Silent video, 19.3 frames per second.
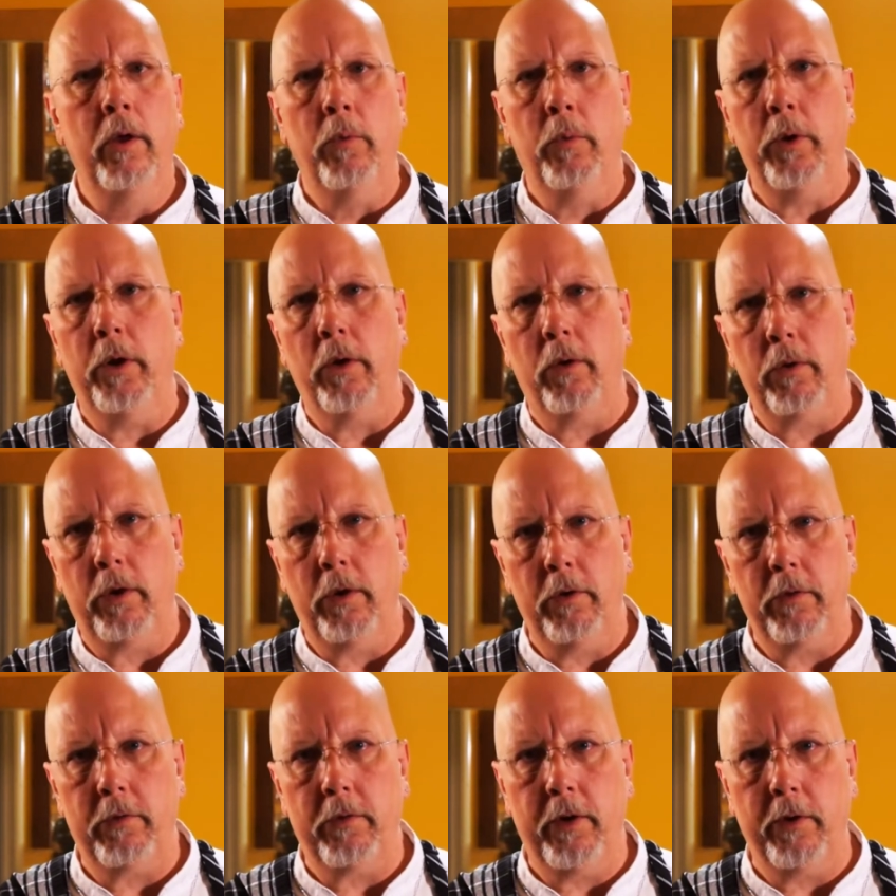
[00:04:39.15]
We don't
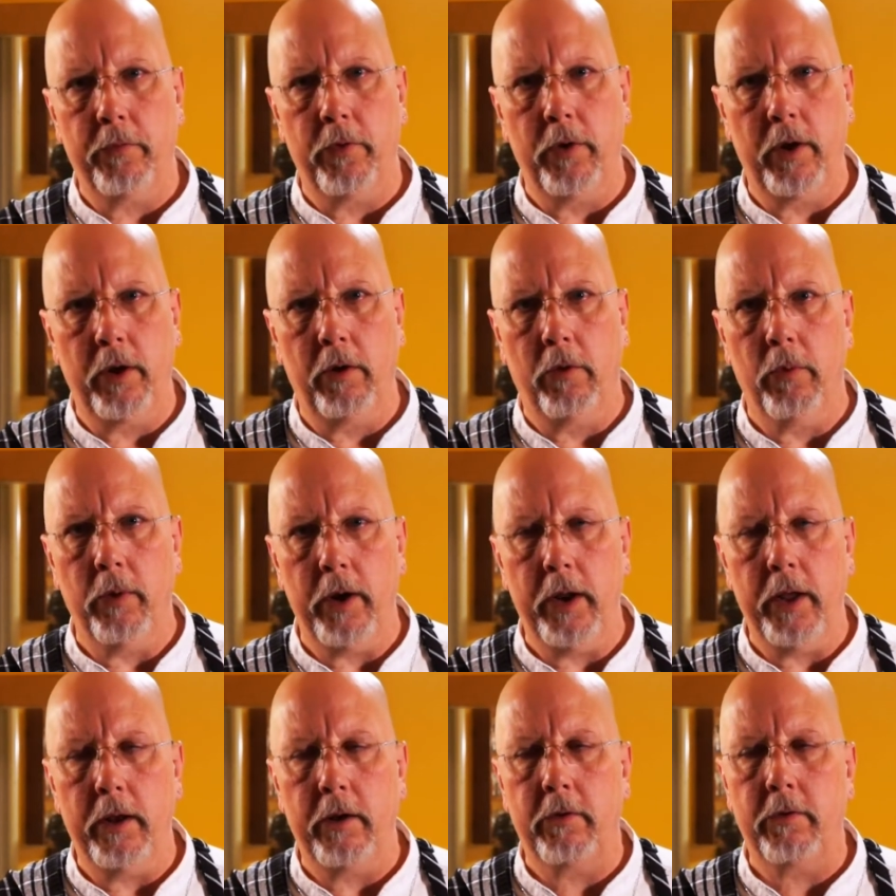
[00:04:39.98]
use different
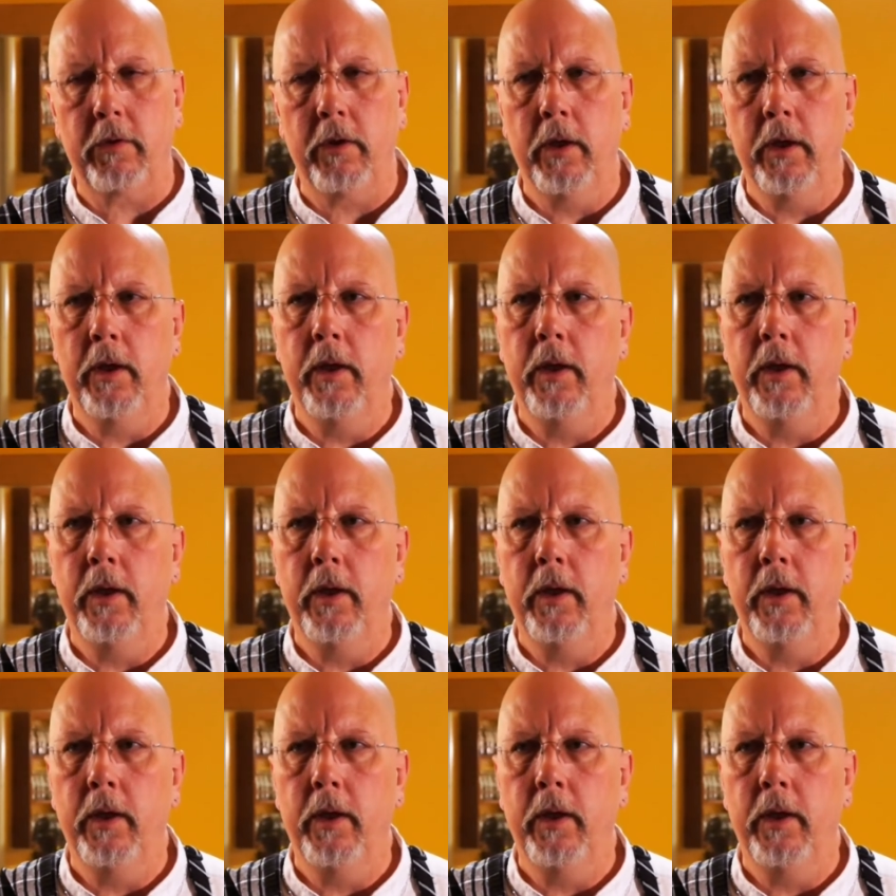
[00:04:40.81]
ingredients.